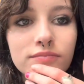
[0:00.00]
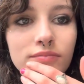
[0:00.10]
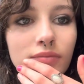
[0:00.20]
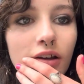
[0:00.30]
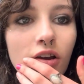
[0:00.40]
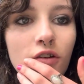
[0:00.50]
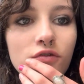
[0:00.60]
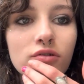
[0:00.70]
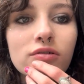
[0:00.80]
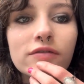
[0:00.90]
My
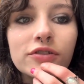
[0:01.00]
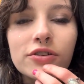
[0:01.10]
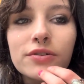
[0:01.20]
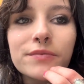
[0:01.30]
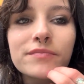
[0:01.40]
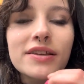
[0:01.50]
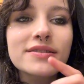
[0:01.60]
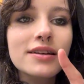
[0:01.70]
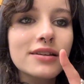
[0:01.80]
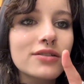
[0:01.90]
overall review is
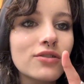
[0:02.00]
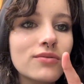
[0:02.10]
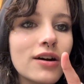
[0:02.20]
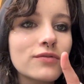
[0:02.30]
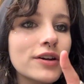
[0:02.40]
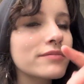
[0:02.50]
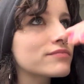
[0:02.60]
that they're not worth it.